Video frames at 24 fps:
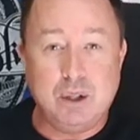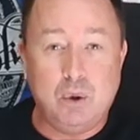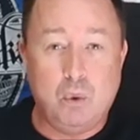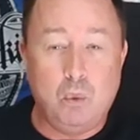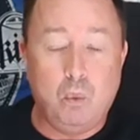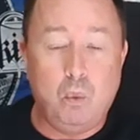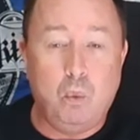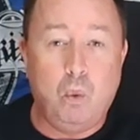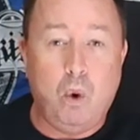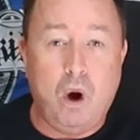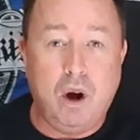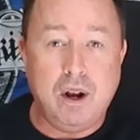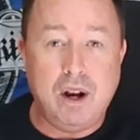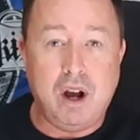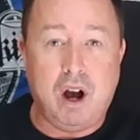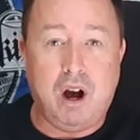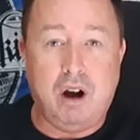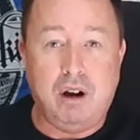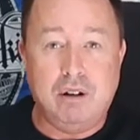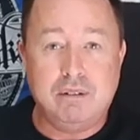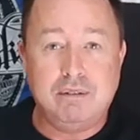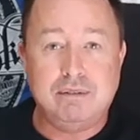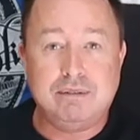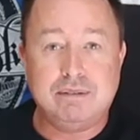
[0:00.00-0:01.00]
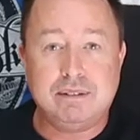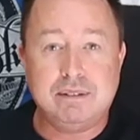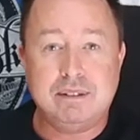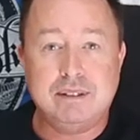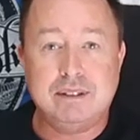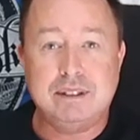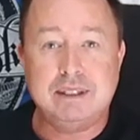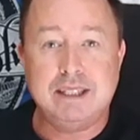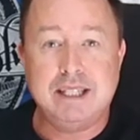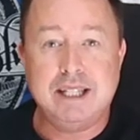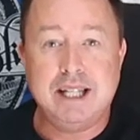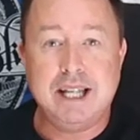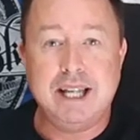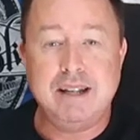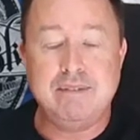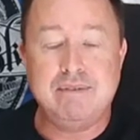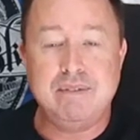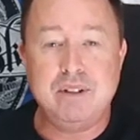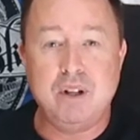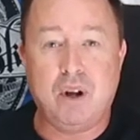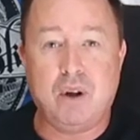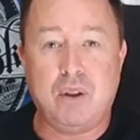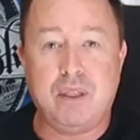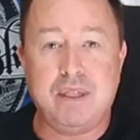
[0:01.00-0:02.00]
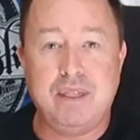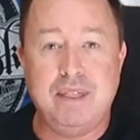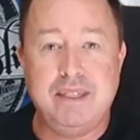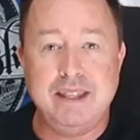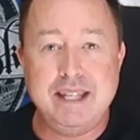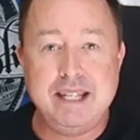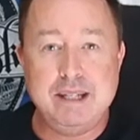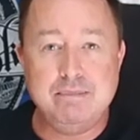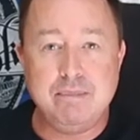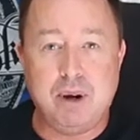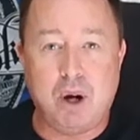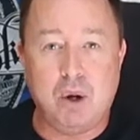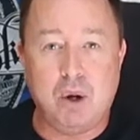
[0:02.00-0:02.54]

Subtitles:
one of, if not the